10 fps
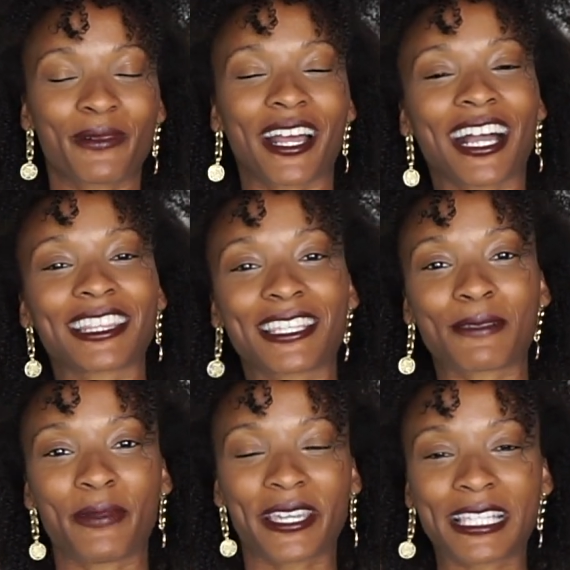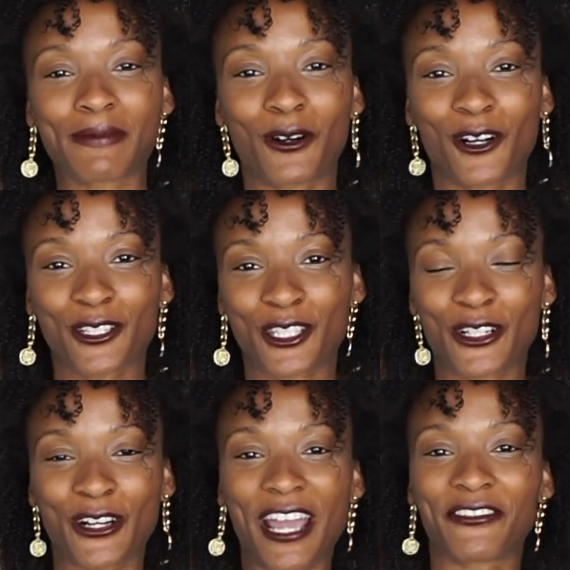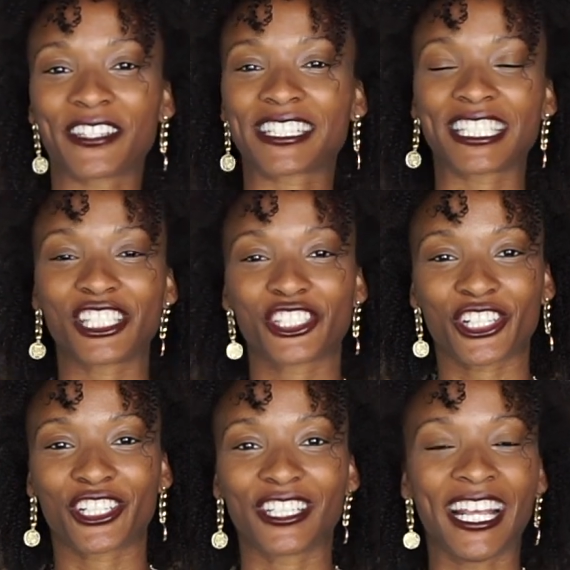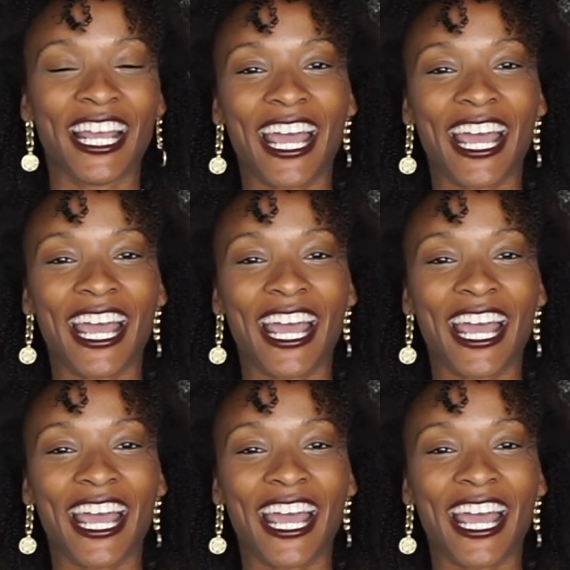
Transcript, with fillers: but I got this Biggie Smalls graphic t-shirt,